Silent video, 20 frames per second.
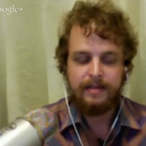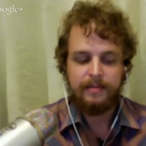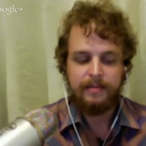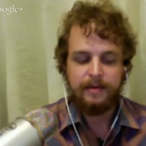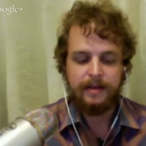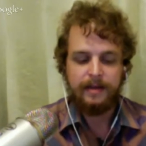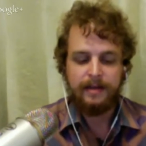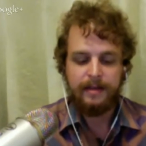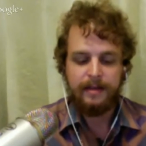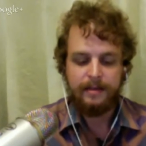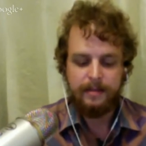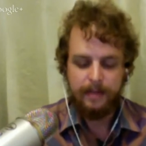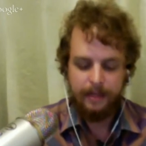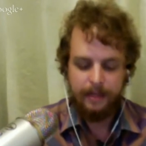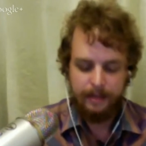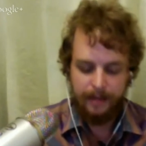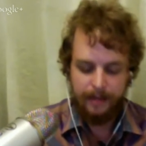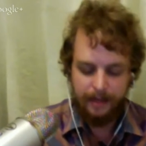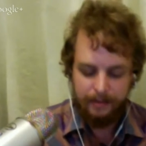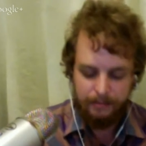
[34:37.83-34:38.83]
why they
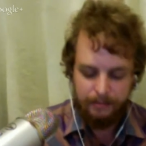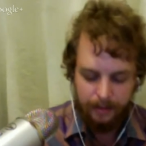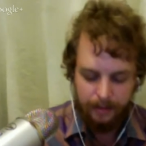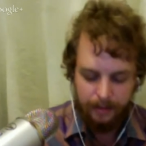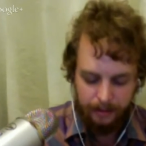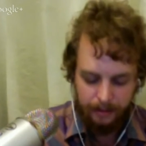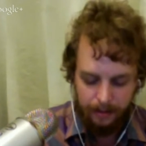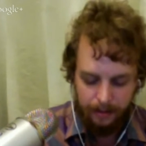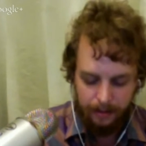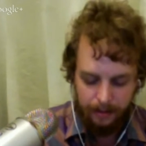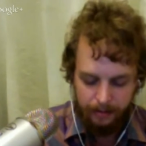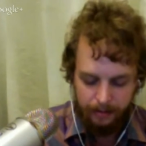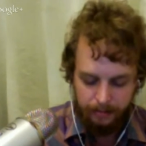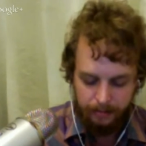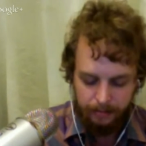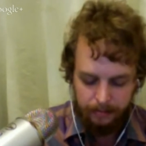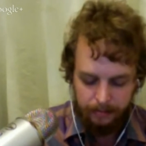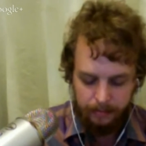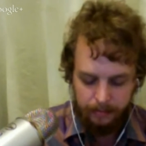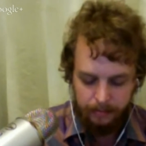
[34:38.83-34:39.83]
say that. But no,
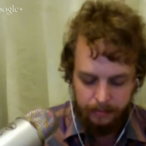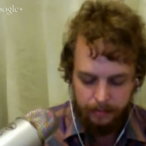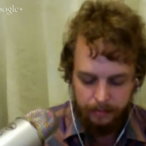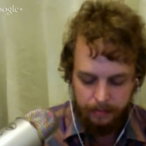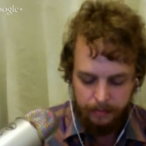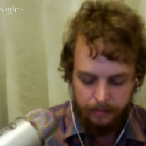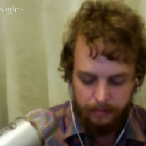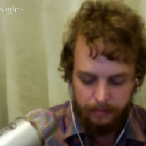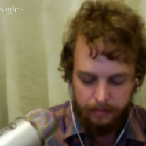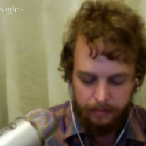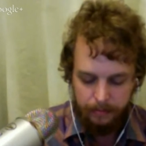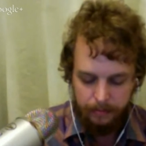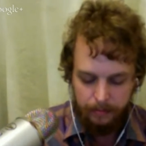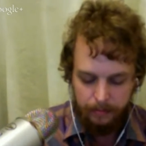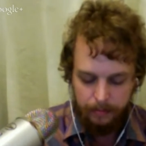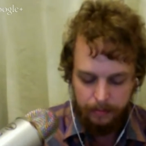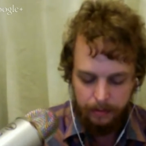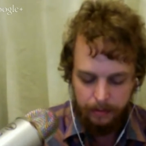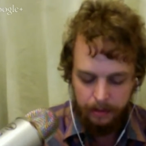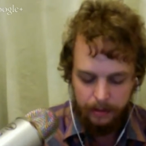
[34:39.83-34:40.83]

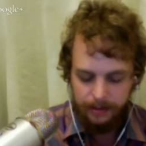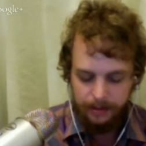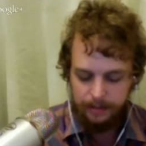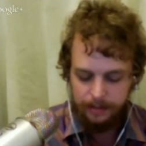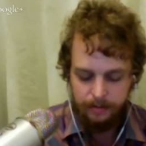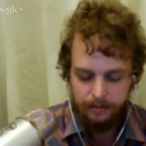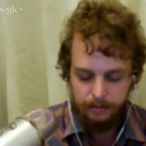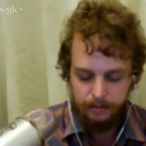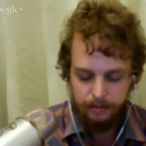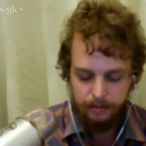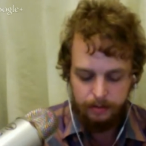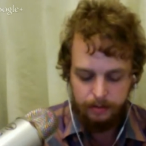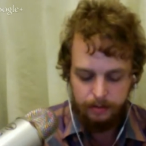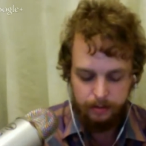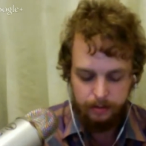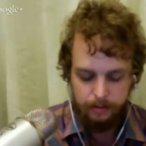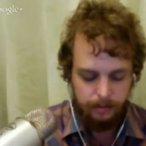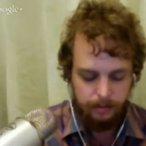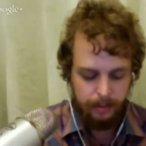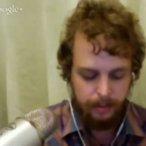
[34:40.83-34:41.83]
I think that's totally
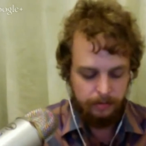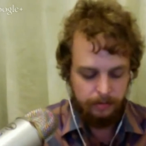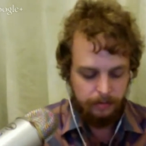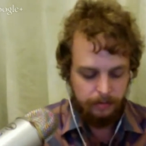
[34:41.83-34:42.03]
true, man.